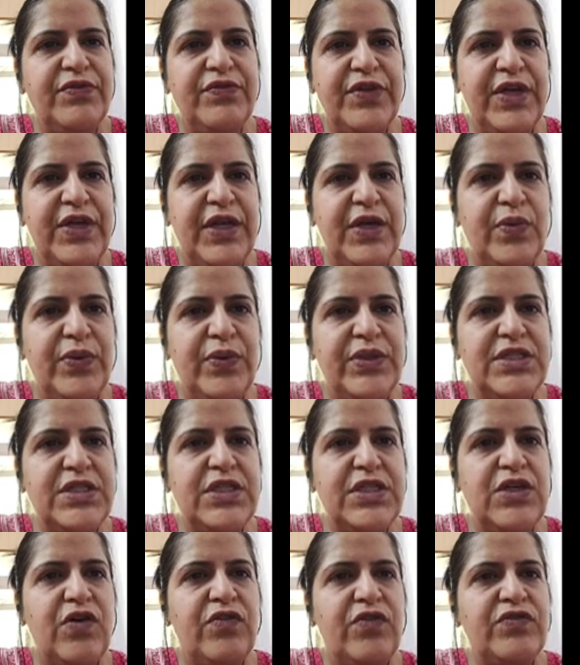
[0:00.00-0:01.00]

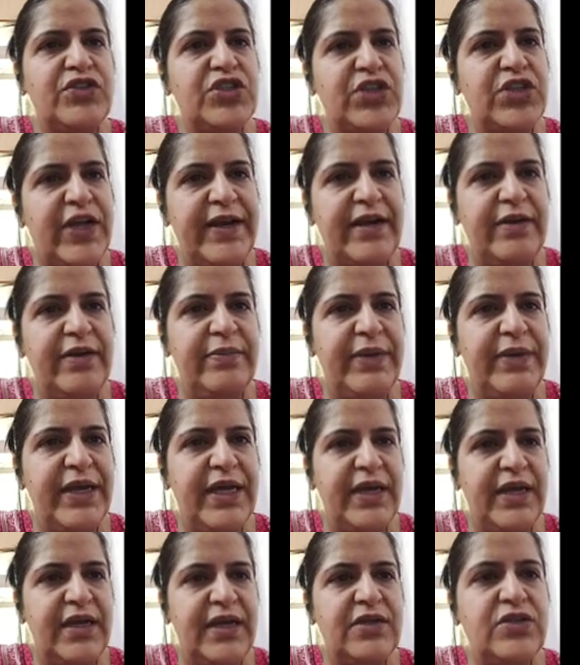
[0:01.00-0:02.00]
frequency of
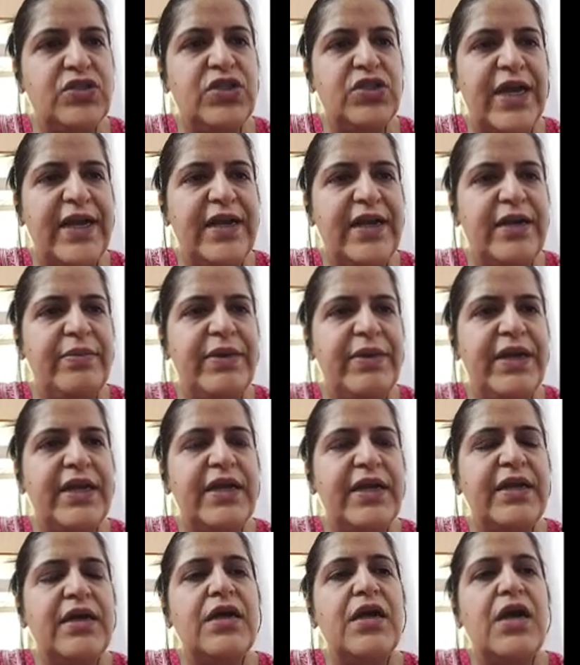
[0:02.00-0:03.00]

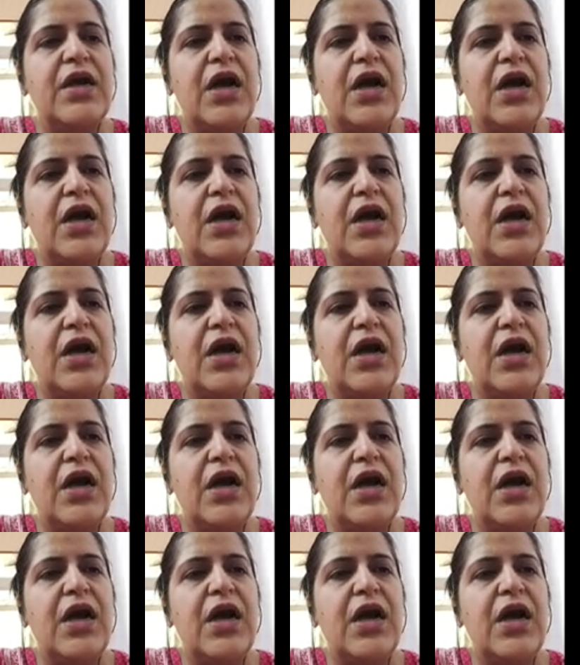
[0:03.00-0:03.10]
childbearing.